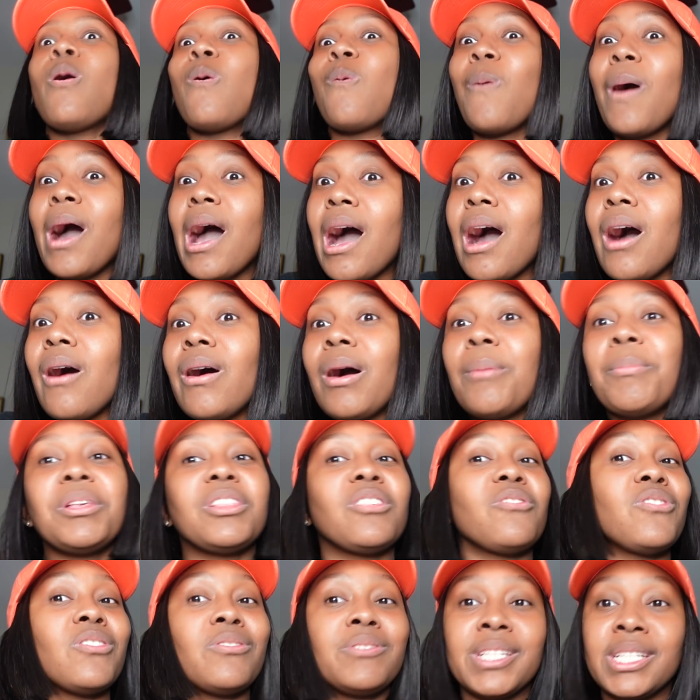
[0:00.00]
Wow, I made
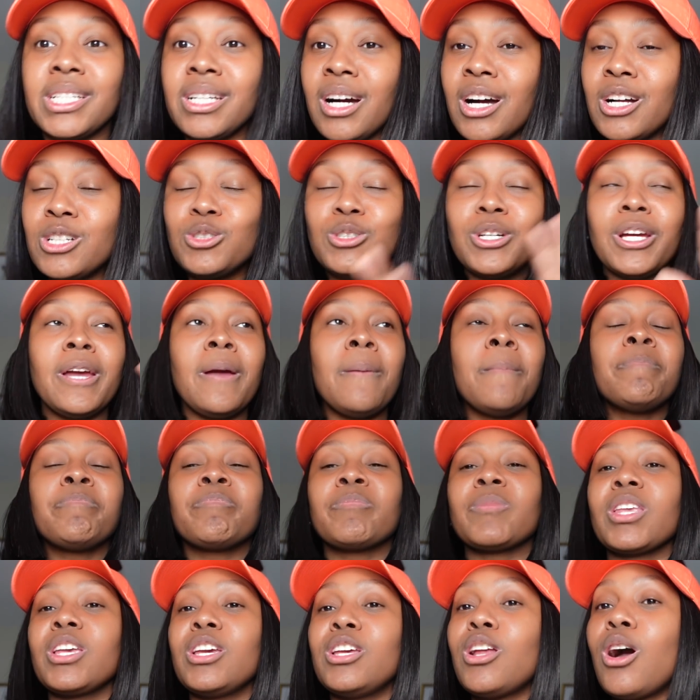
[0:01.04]
the $1,500.
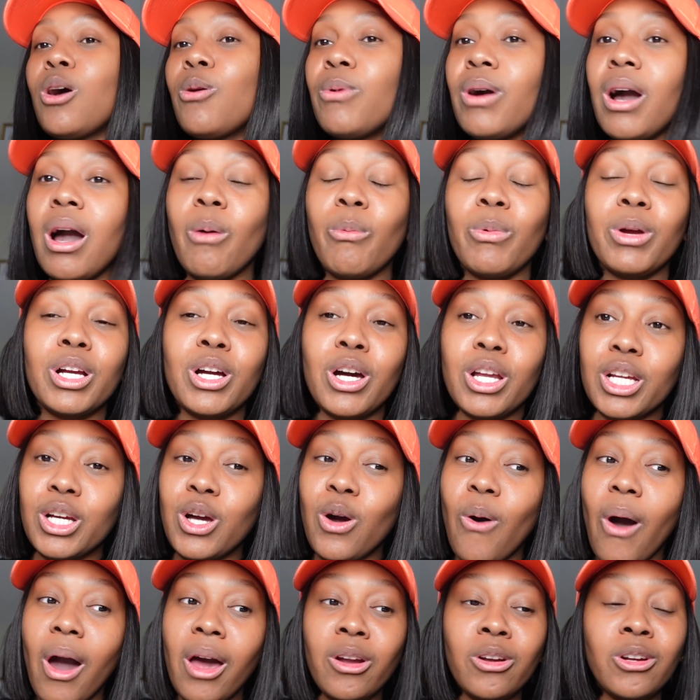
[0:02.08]
You know what? We're going to
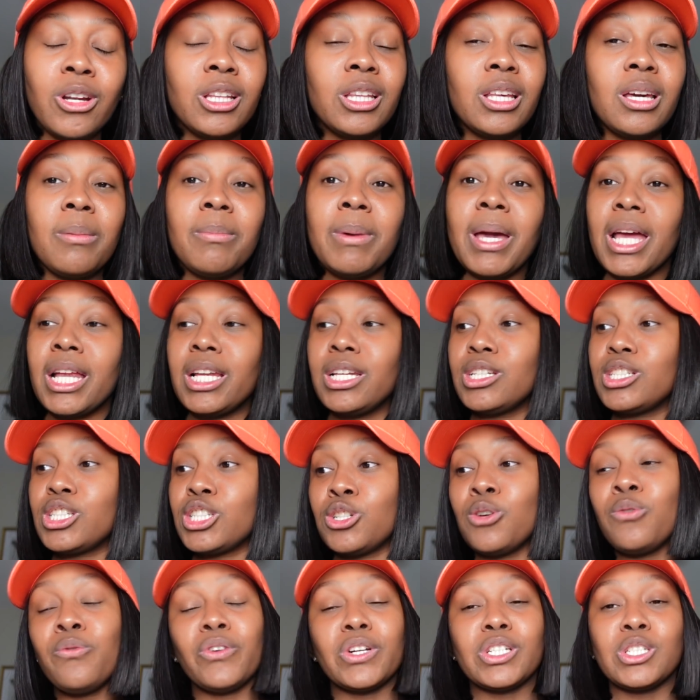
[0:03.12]
go out on a limb and
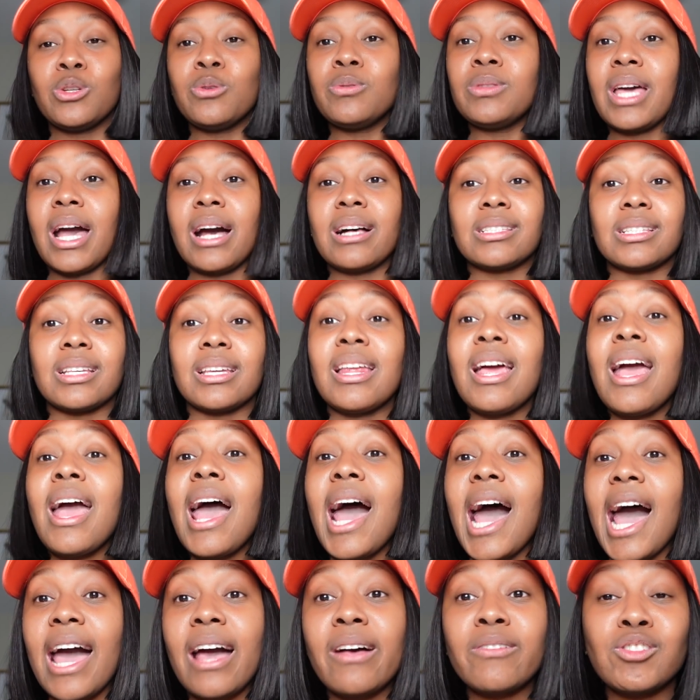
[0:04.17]
shoot for $2,000.
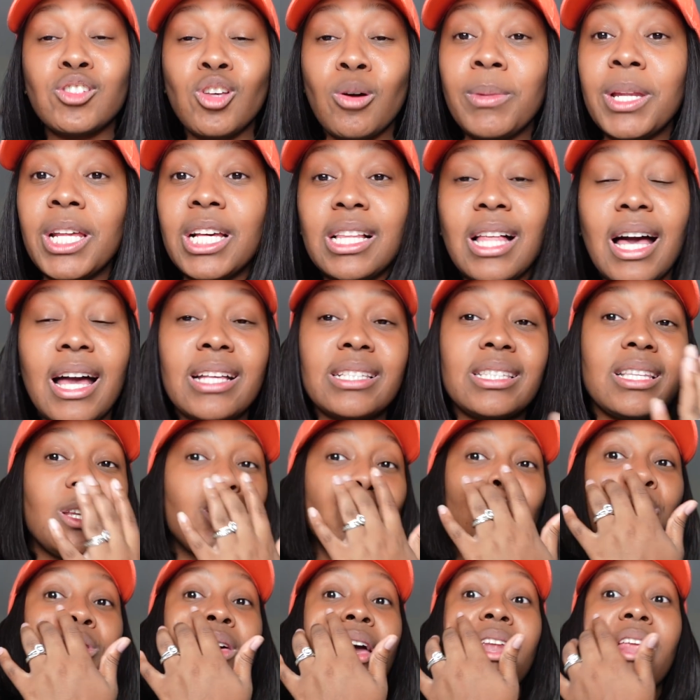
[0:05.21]
I have so many clients that
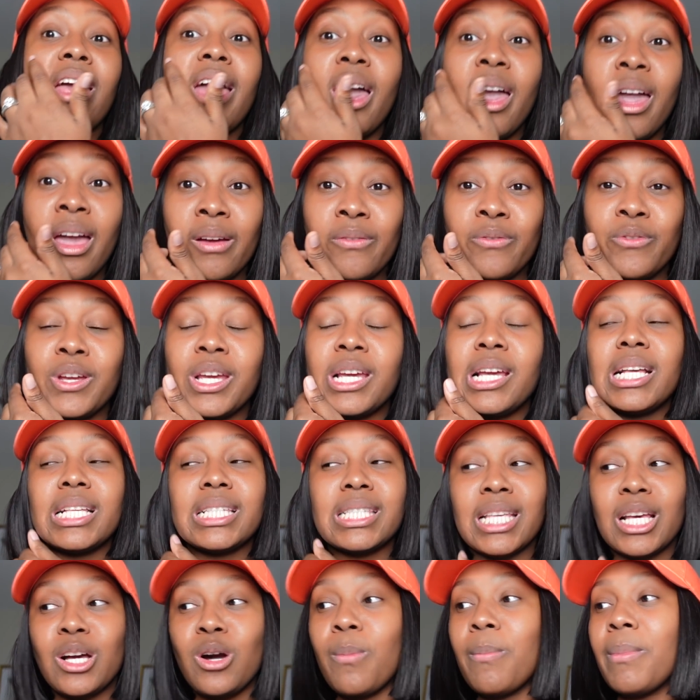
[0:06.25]
do that every
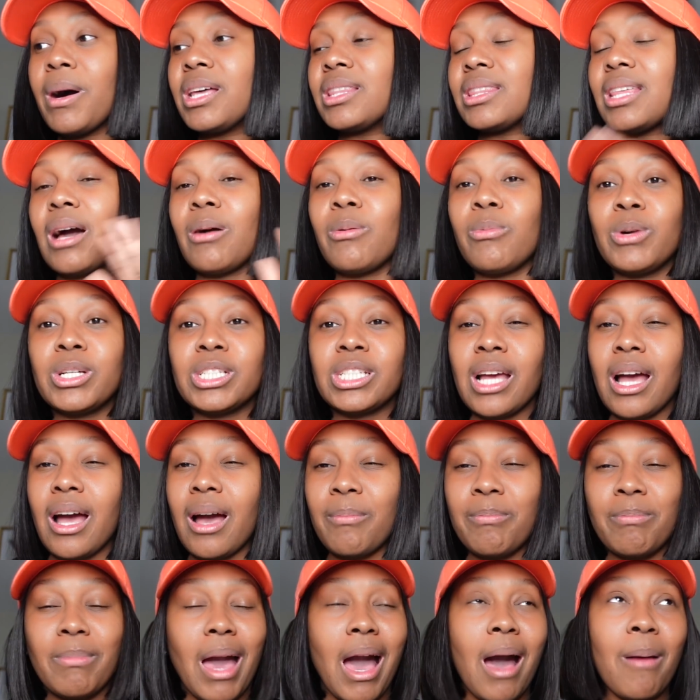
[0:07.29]
single month. I wish
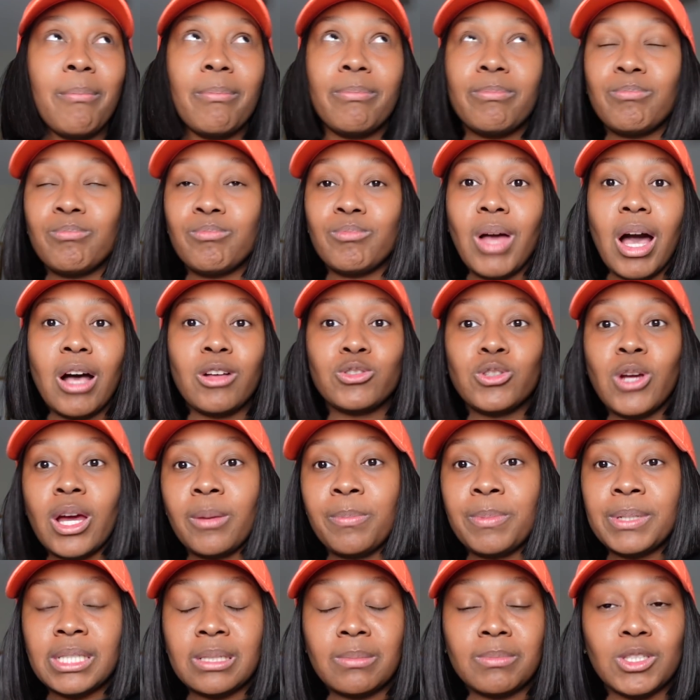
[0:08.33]
I'll try to
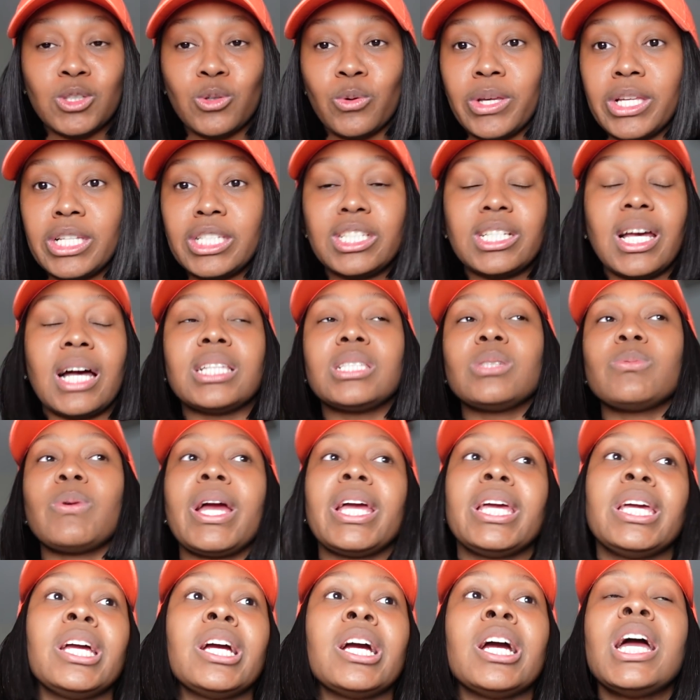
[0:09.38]
put some screenshots
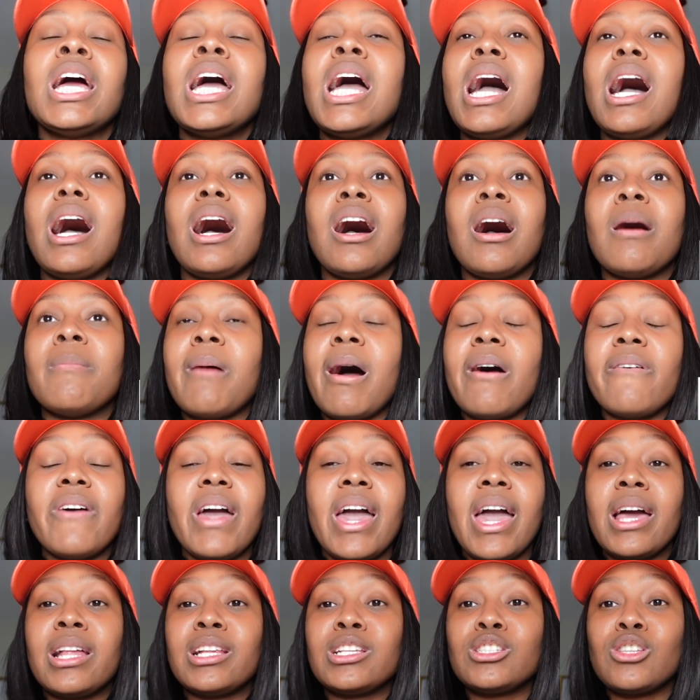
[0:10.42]
right here. I've
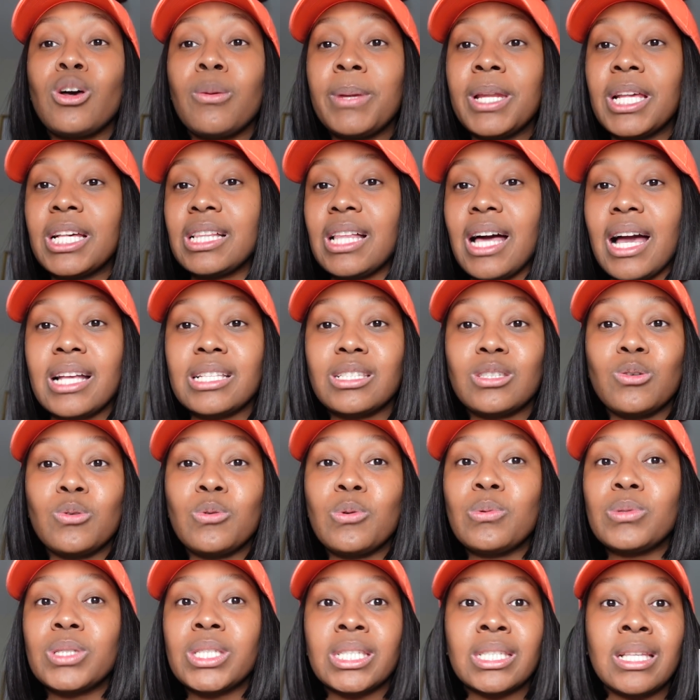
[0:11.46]
had so many clients
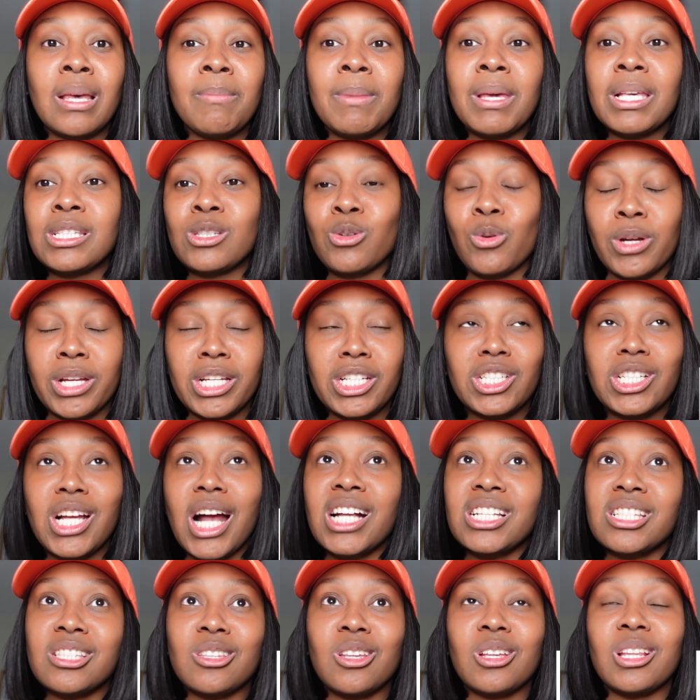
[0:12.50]
who send me
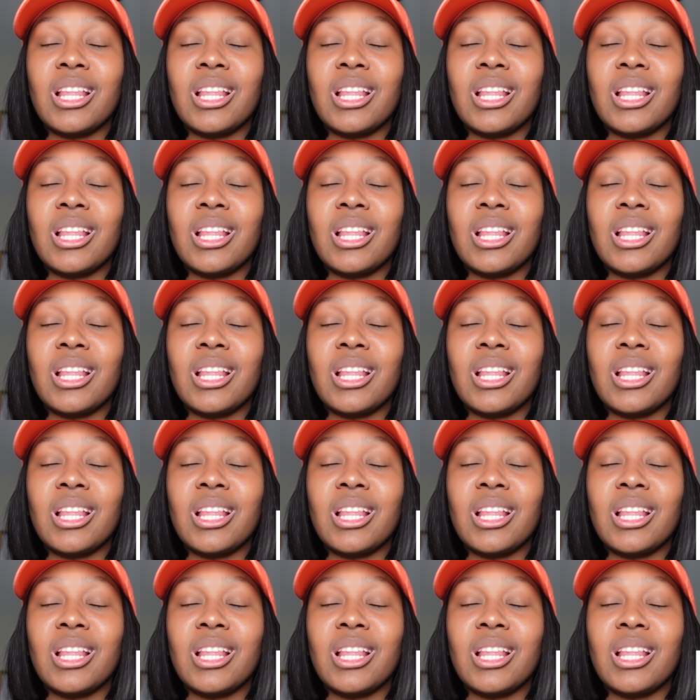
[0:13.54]
screenshots and they're